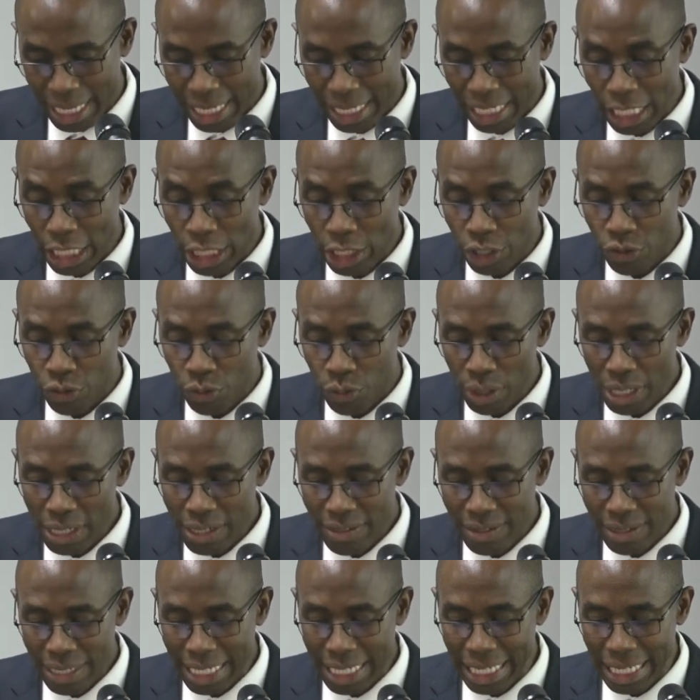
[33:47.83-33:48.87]

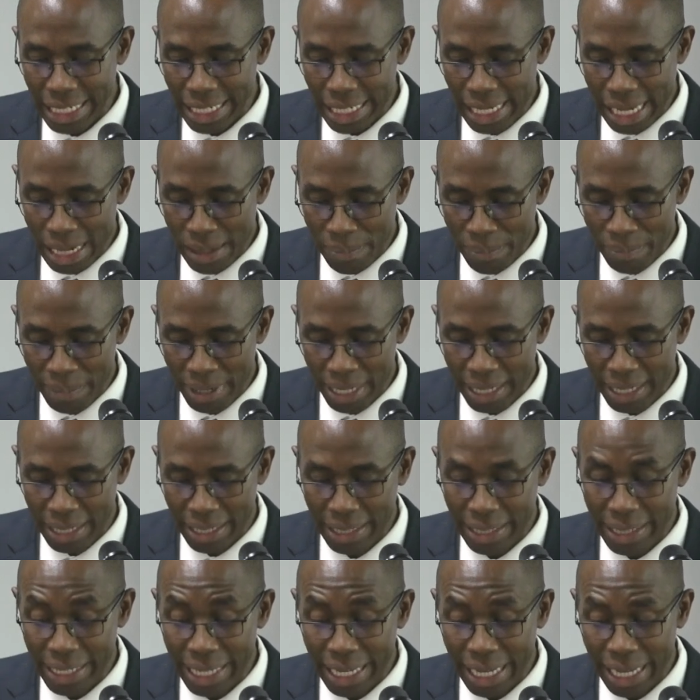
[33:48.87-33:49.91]
Increase in number
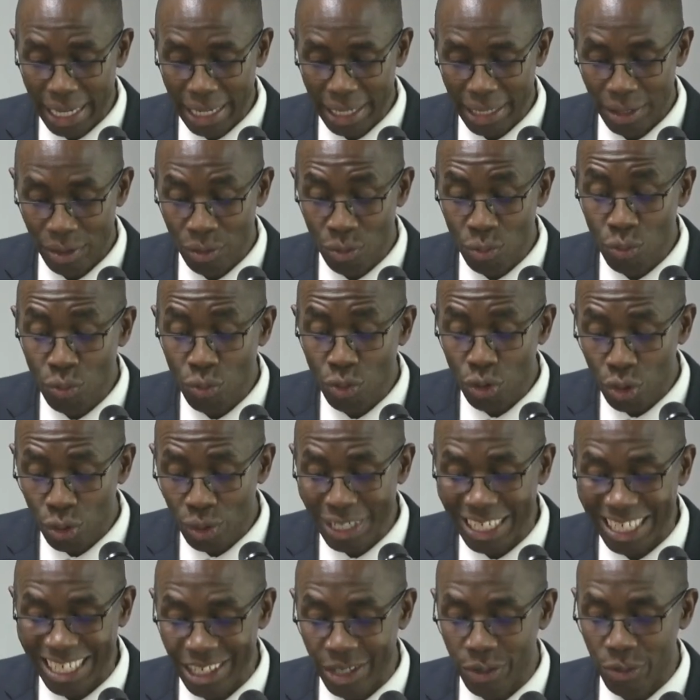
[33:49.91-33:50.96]
there. Do
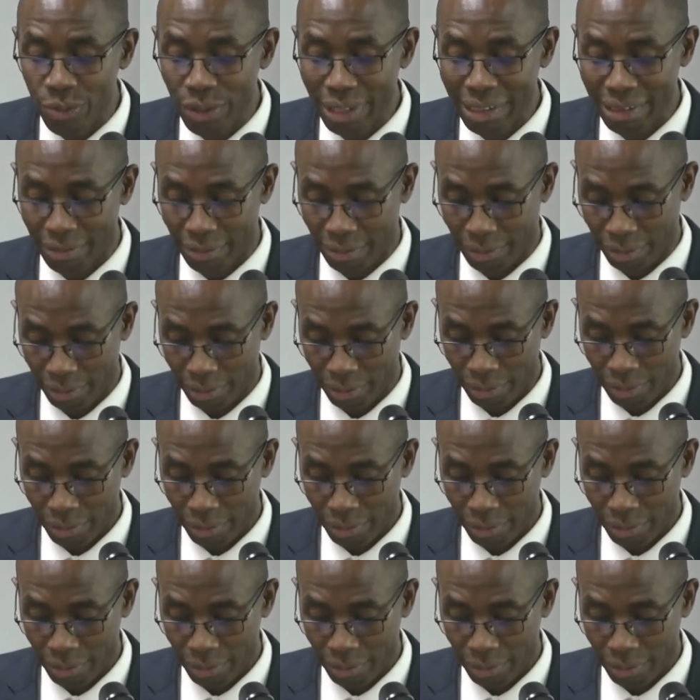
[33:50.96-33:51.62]
not decrease.